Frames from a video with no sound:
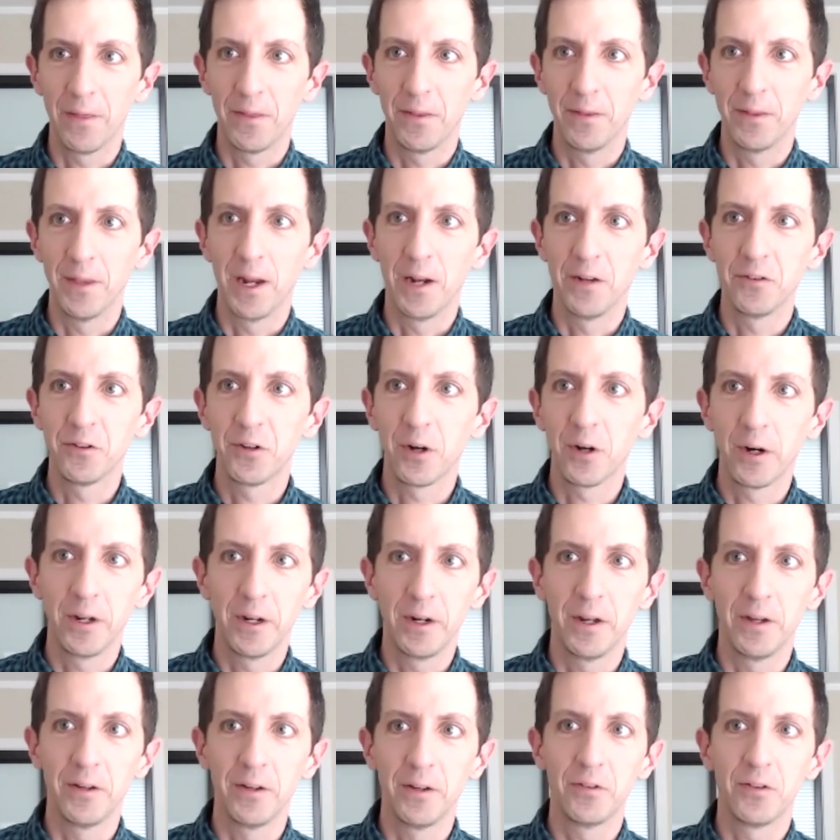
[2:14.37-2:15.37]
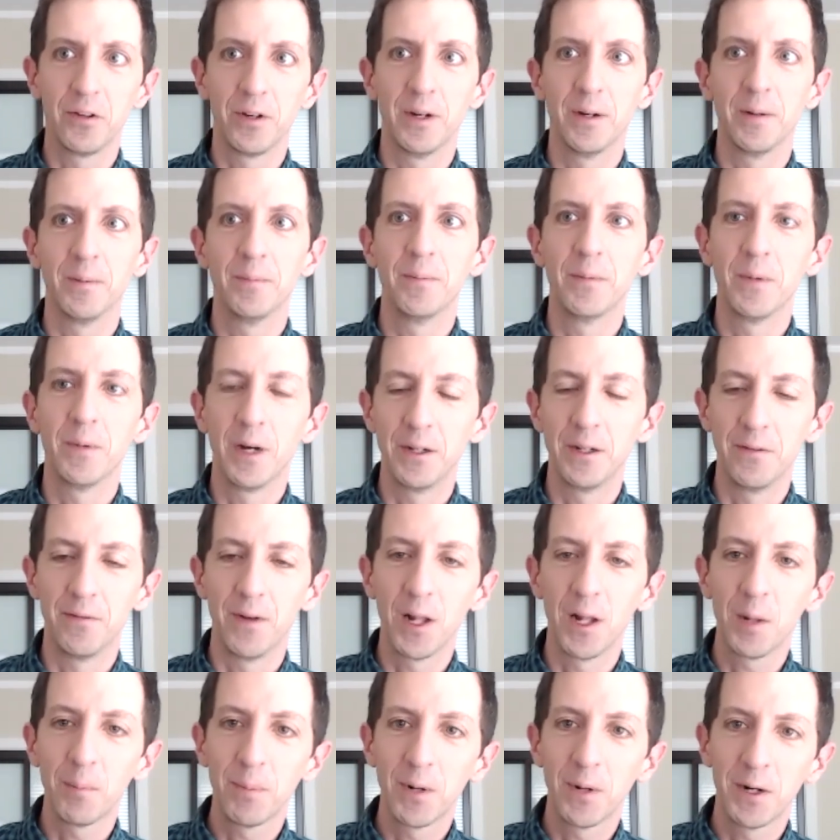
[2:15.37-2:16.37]
in that I started as a
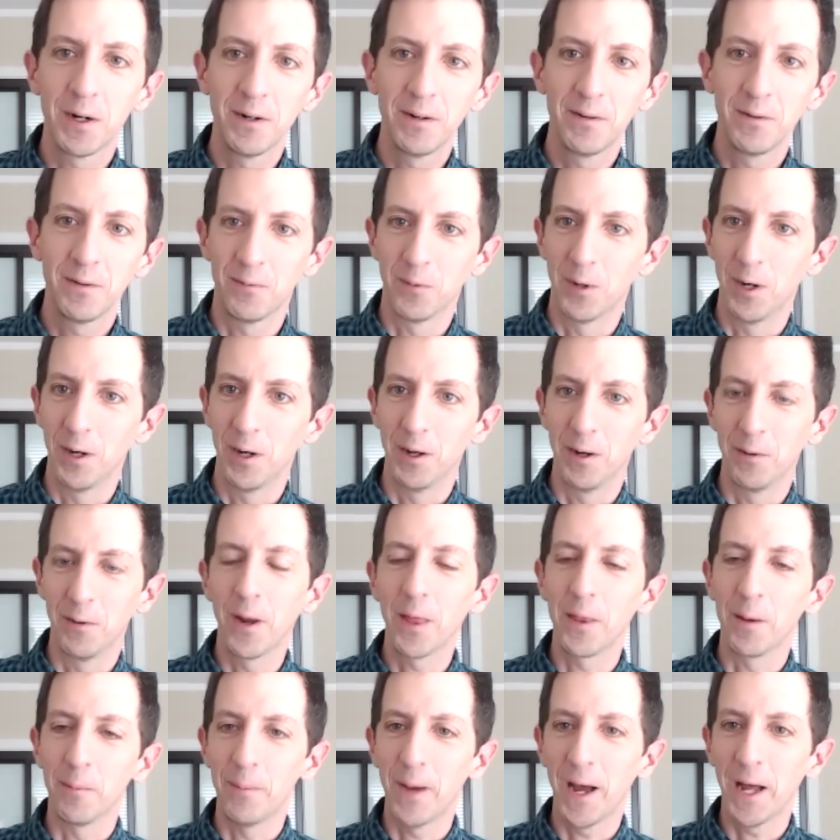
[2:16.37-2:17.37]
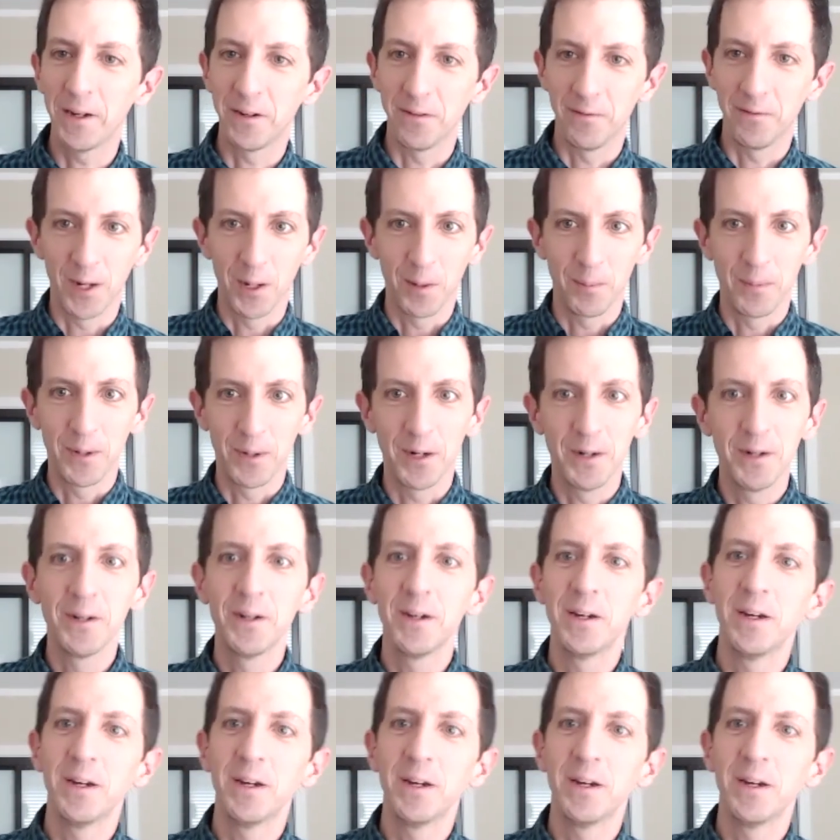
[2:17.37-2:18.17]
developer, well, a rather bad developer,